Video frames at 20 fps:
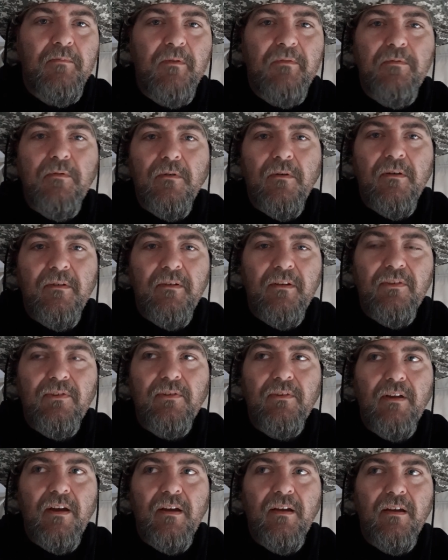before. It's
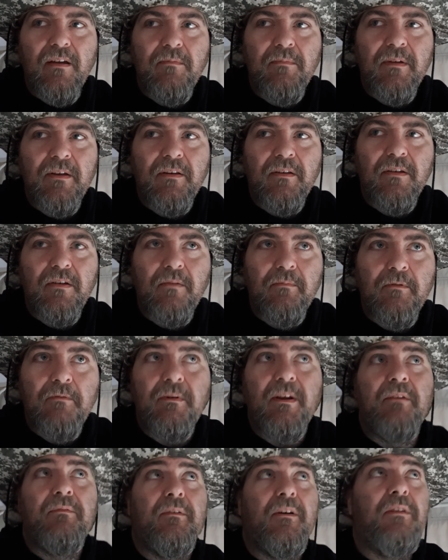not a big deal. But
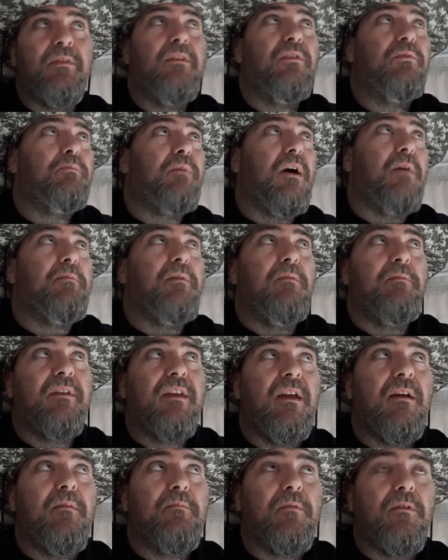when I found this pop-up
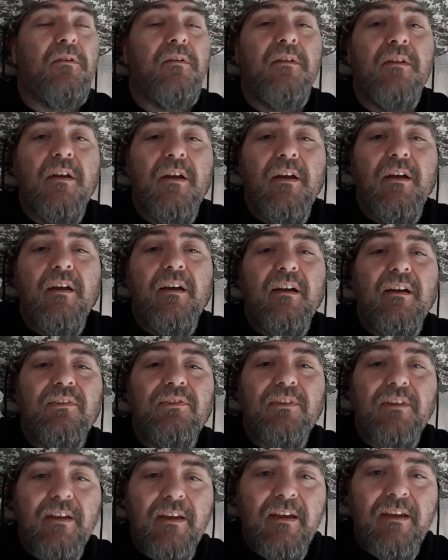camper, I
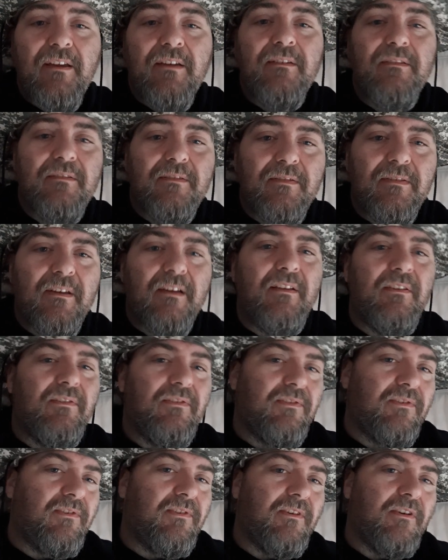said, hey,
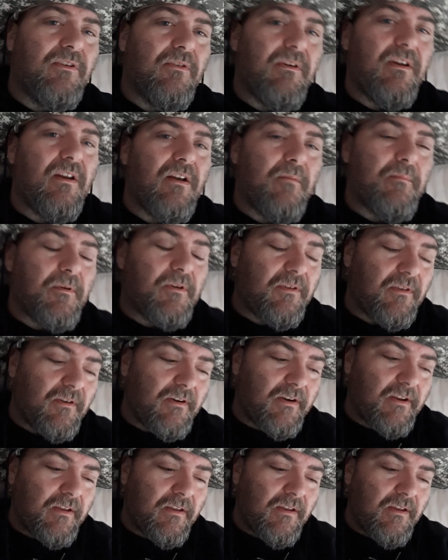that's a great
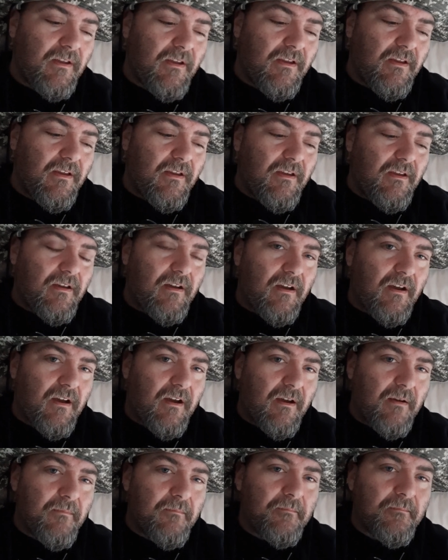opportunity
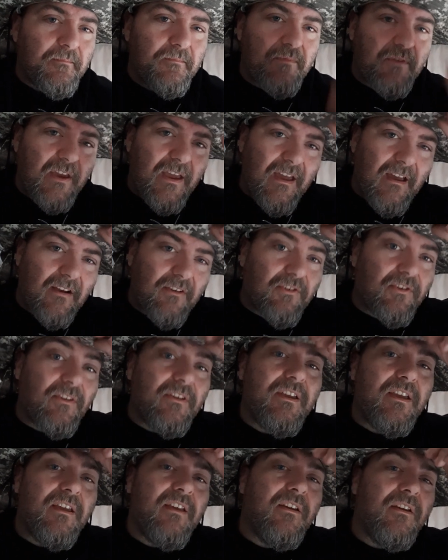to
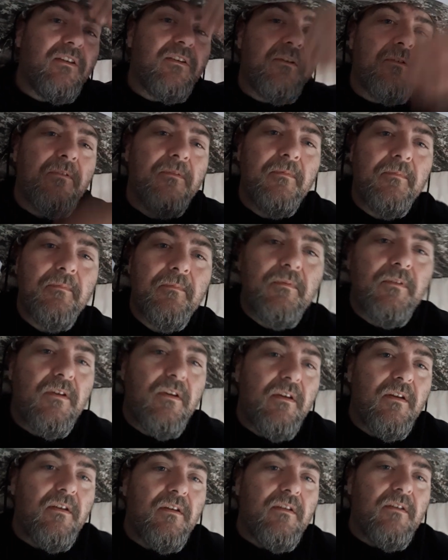actually,
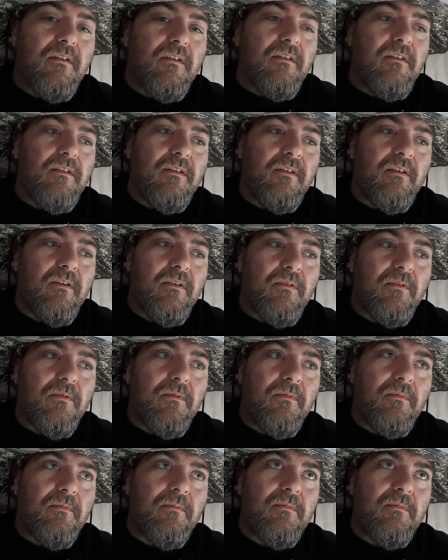you know,